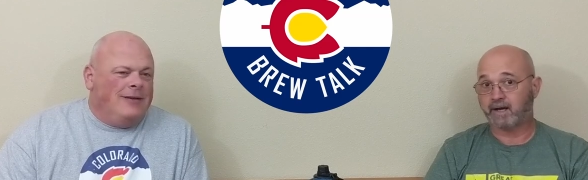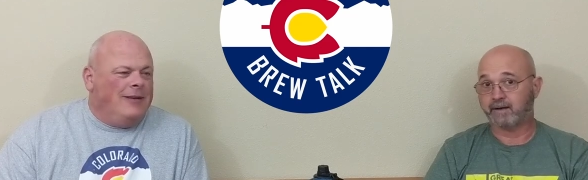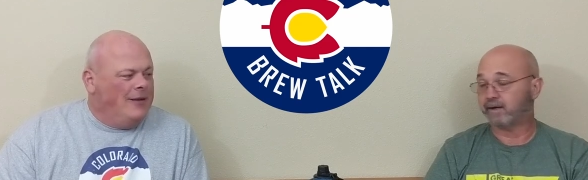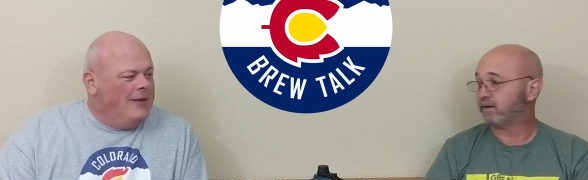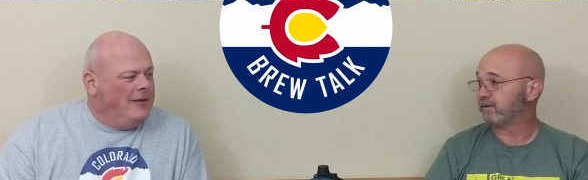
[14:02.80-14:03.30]
Speaker 1: I, I had it
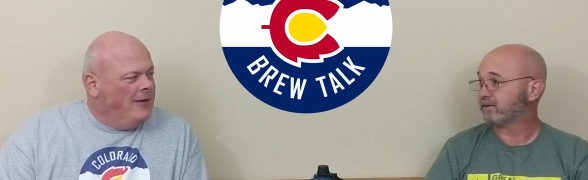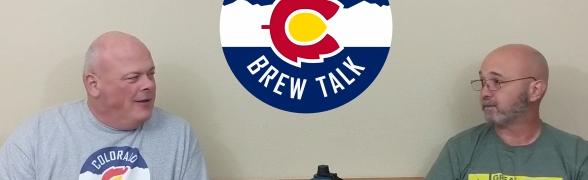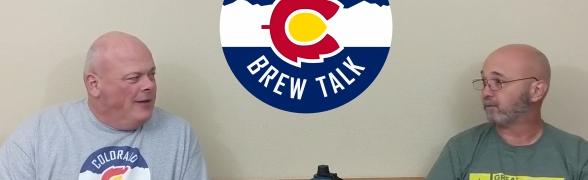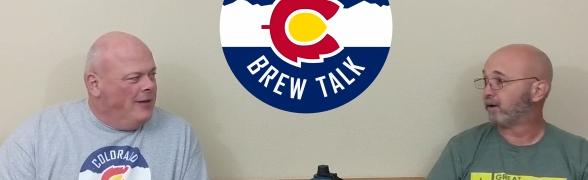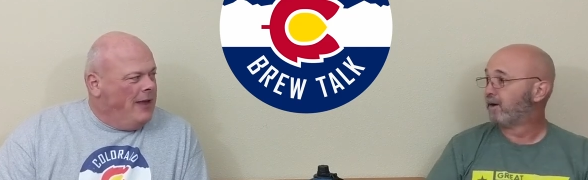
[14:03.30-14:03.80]
down here
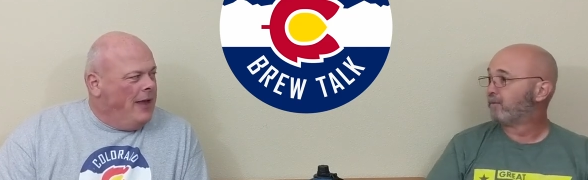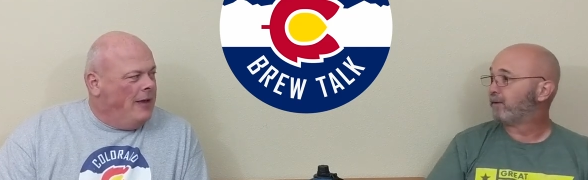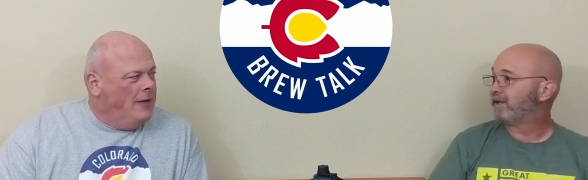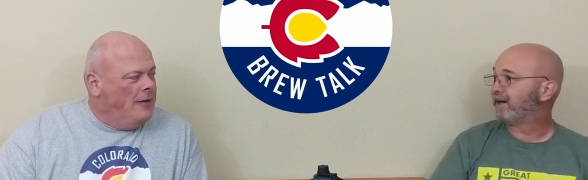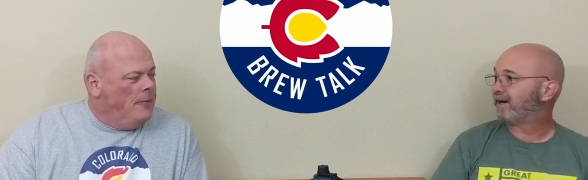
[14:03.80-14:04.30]
somewhere. Yeah.
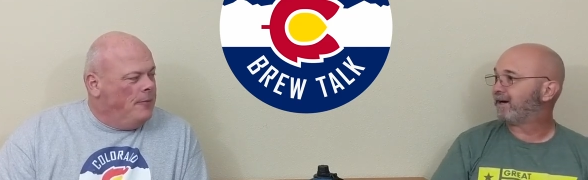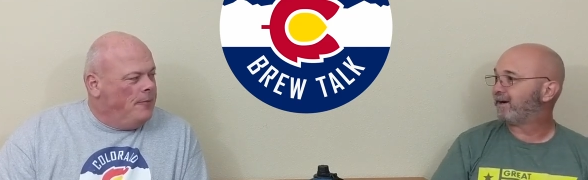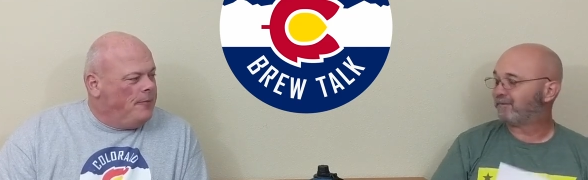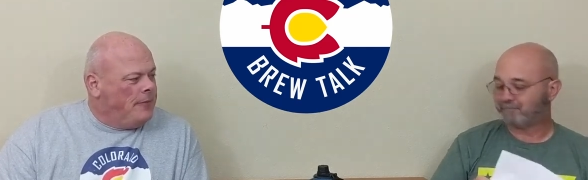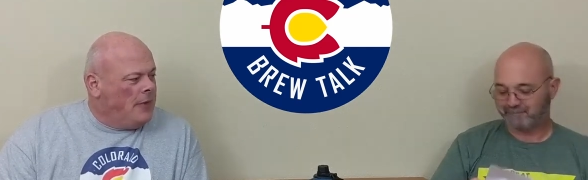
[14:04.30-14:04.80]
But yeah,
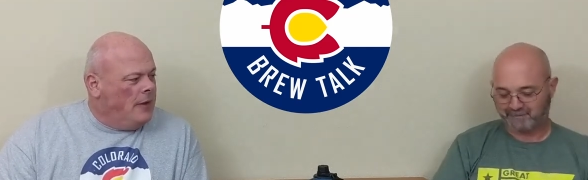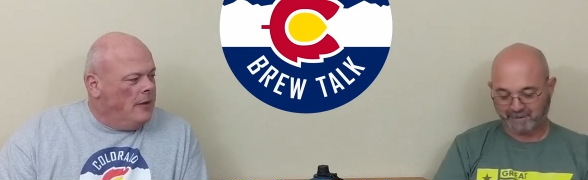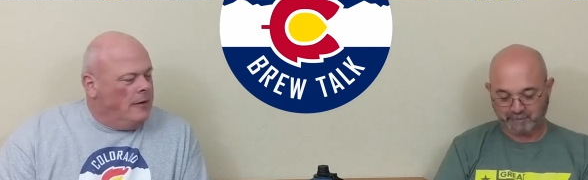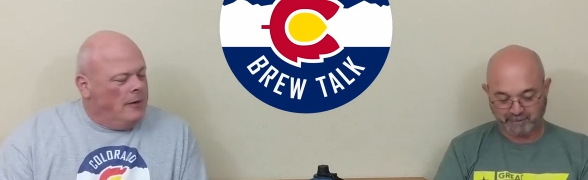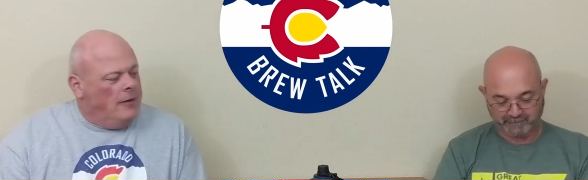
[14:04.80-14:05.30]
Speaker 2: um, I
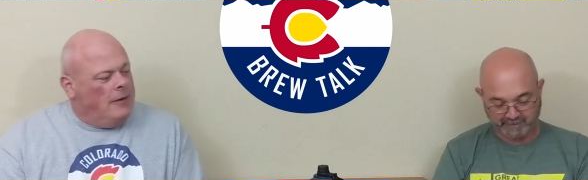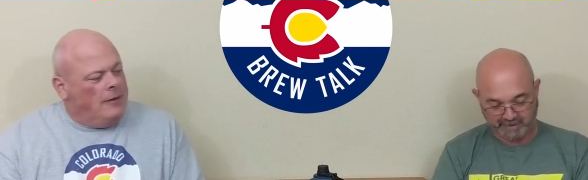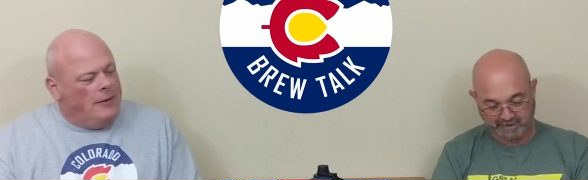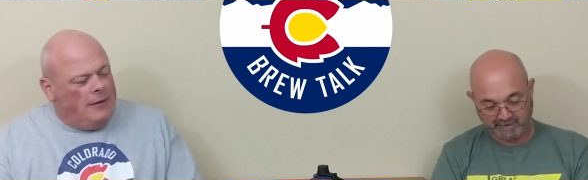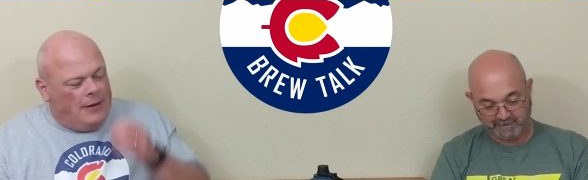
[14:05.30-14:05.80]
better
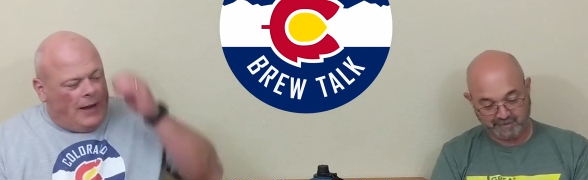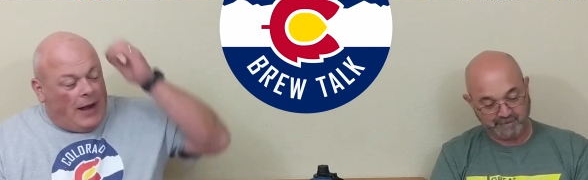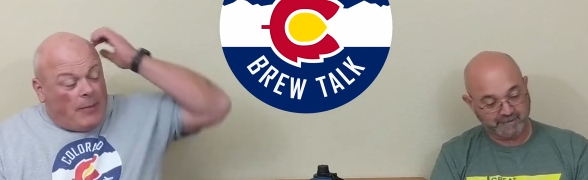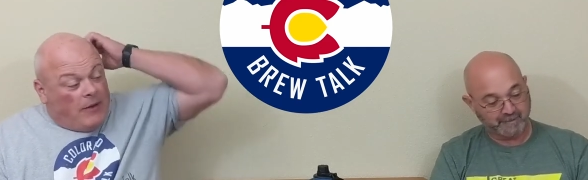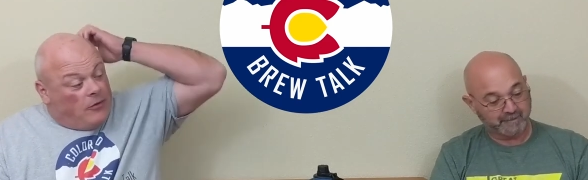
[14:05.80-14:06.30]
find it. And
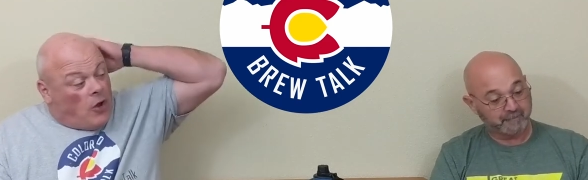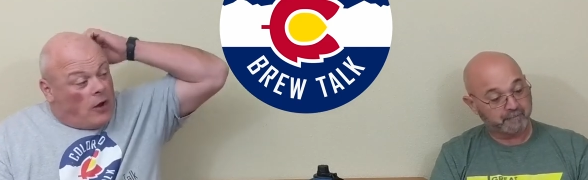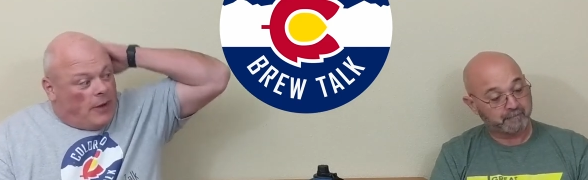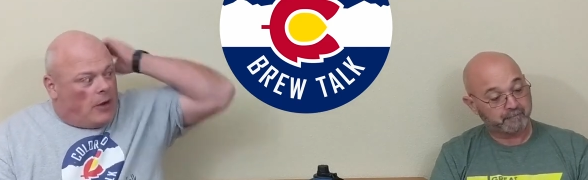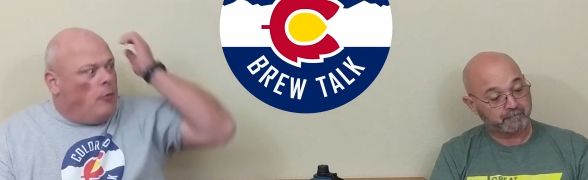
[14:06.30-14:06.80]
I'm not even talking
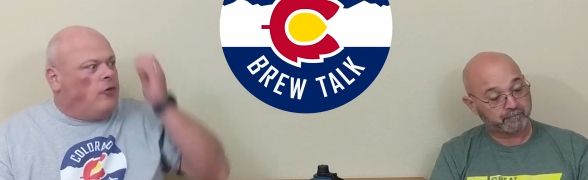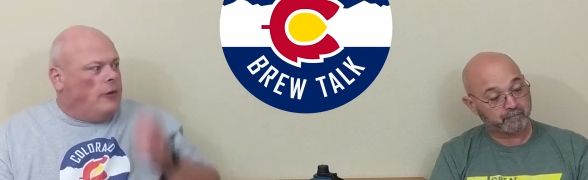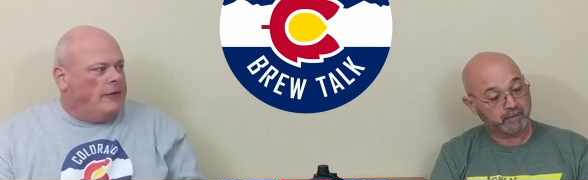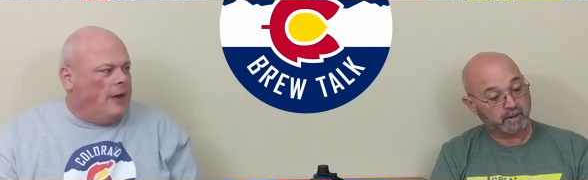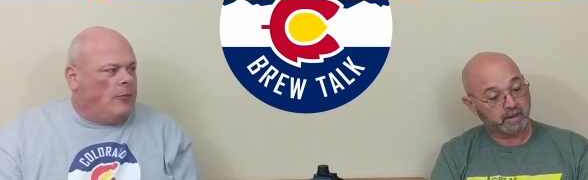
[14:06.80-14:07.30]
about commercial
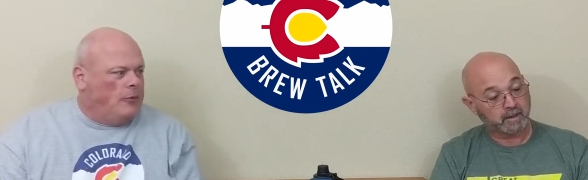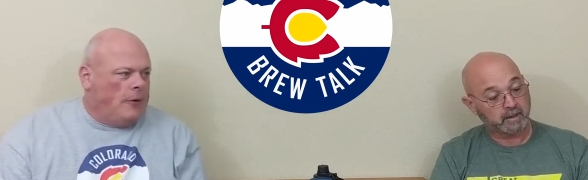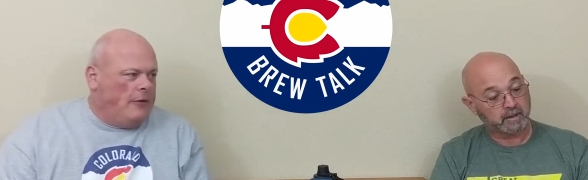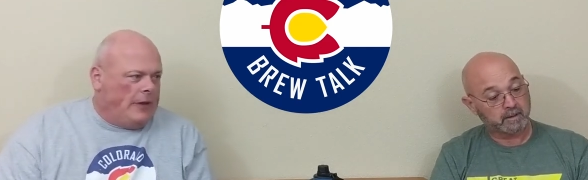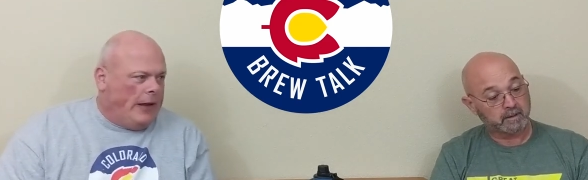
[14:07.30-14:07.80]
examples,
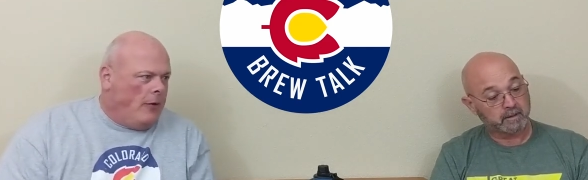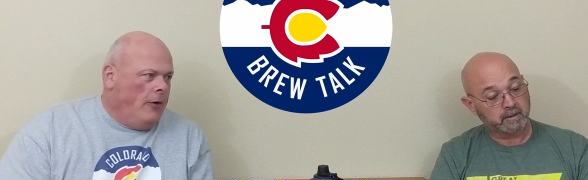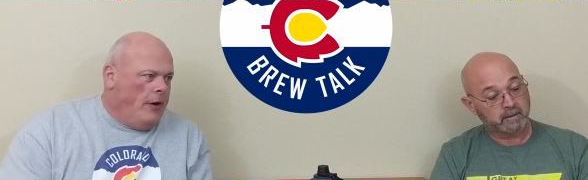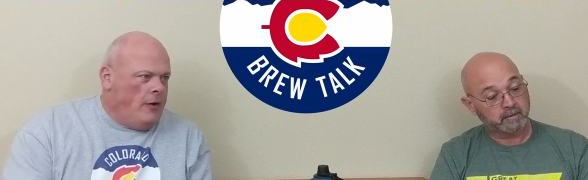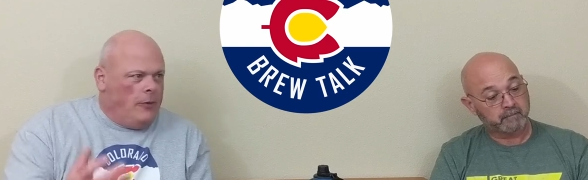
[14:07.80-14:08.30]
but he's like, oh,
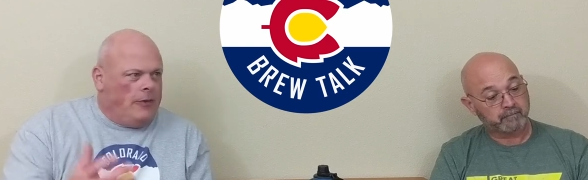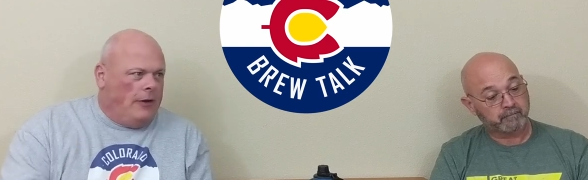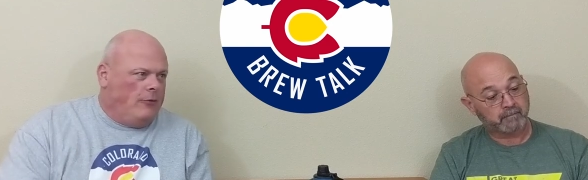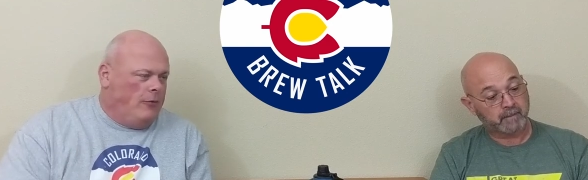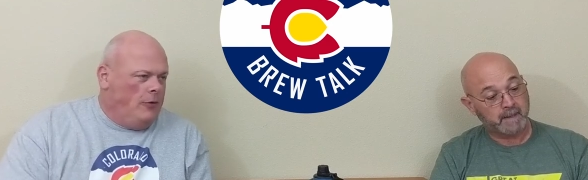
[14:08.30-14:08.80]
you know,
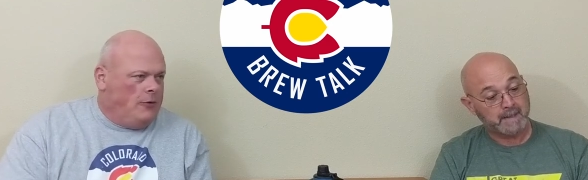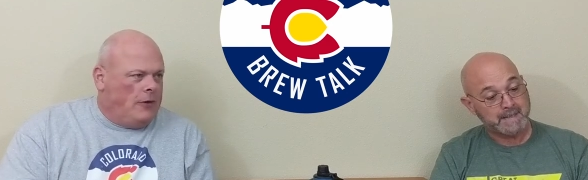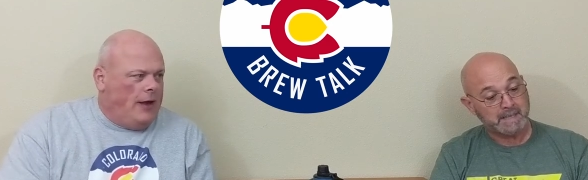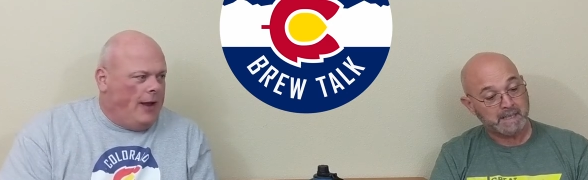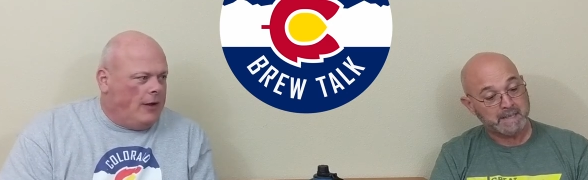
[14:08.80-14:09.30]
they used to
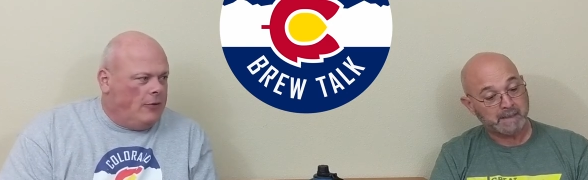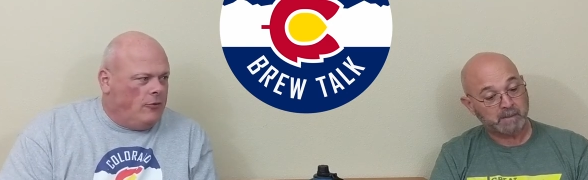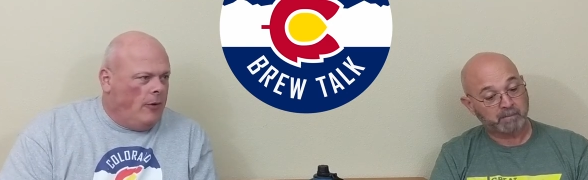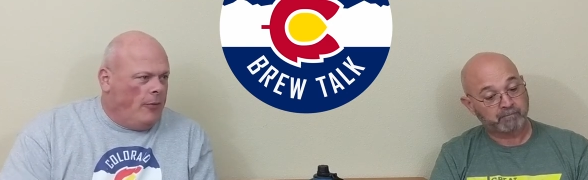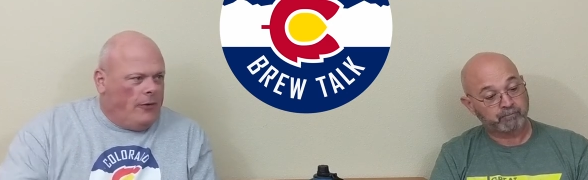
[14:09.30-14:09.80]
take a
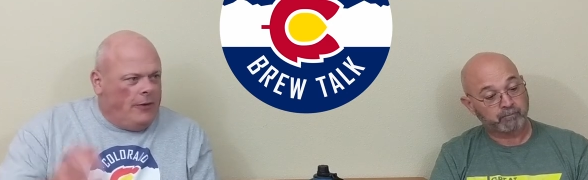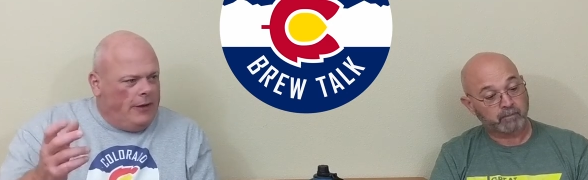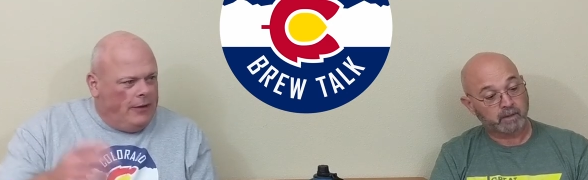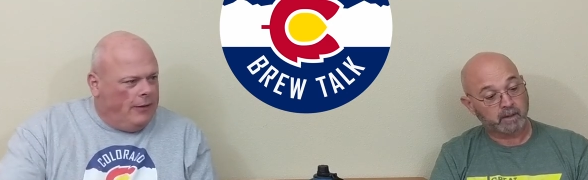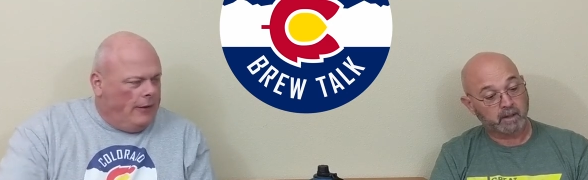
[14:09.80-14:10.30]
triple and